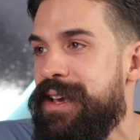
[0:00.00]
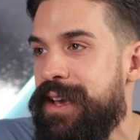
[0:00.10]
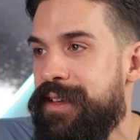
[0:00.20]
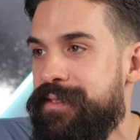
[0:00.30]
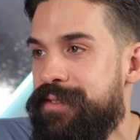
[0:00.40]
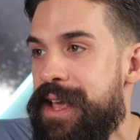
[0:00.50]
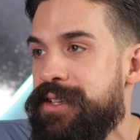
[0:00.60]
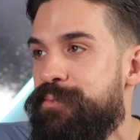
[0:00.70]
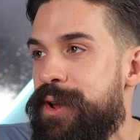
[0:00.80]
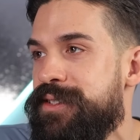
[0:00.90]
and
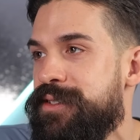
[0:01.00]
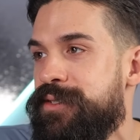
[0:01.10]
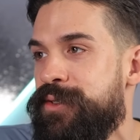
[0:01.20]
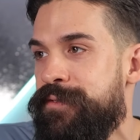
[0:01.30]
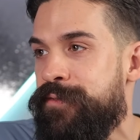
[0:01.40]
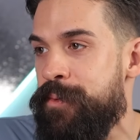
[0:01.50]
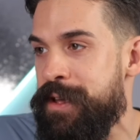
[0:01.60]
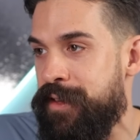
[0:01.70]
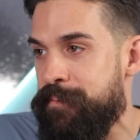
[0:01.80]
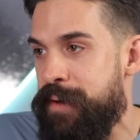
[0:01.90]
this brings us to the
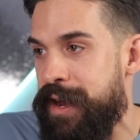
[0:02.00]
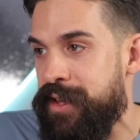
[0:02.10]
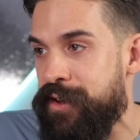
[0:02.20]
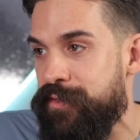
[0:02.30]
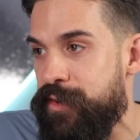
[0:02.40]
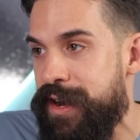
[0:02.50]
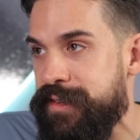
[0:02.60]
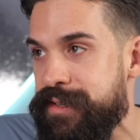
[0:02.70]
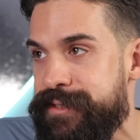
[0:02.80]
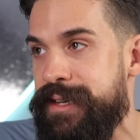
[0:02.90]
formatting pane here on the
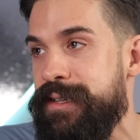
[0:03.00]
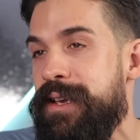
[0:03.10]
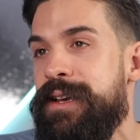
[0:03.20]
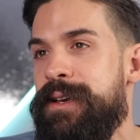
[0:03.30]
right hand side.